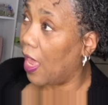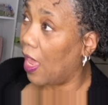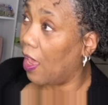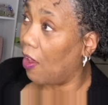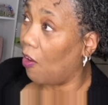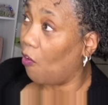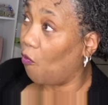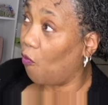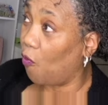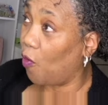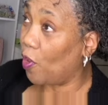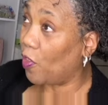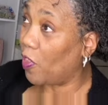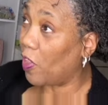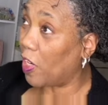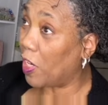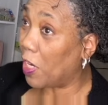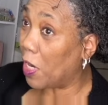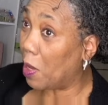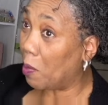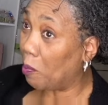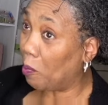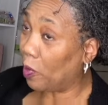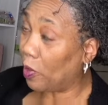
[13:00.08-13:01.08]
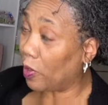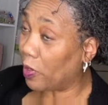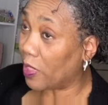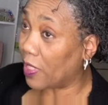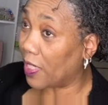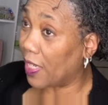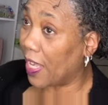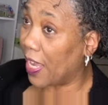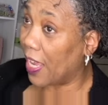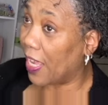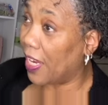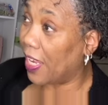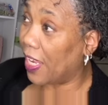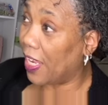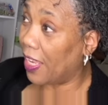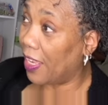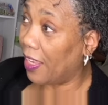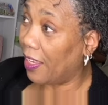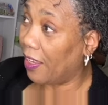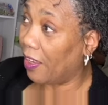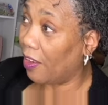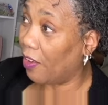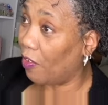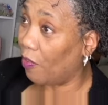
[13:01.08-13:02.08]
For the numbers
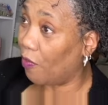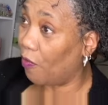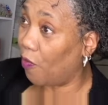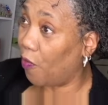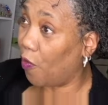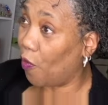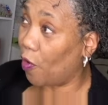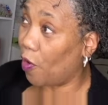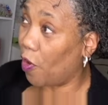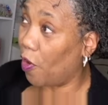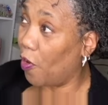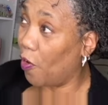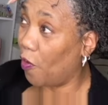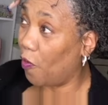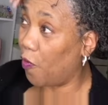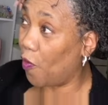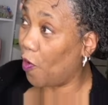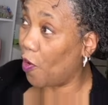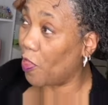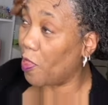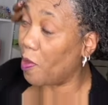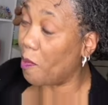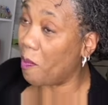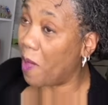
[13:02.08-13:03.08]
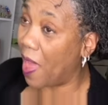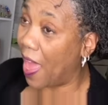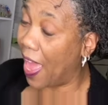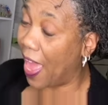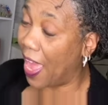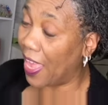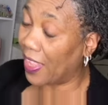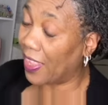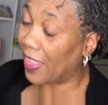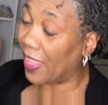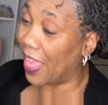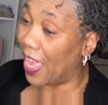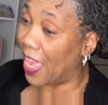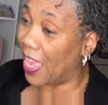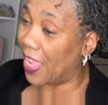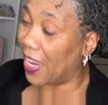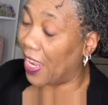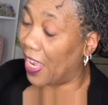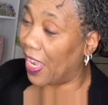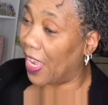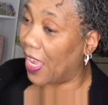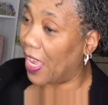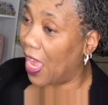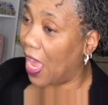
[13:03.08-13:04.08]
lady, for the math
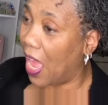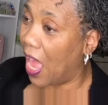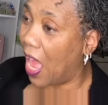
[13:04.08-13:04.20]
lady,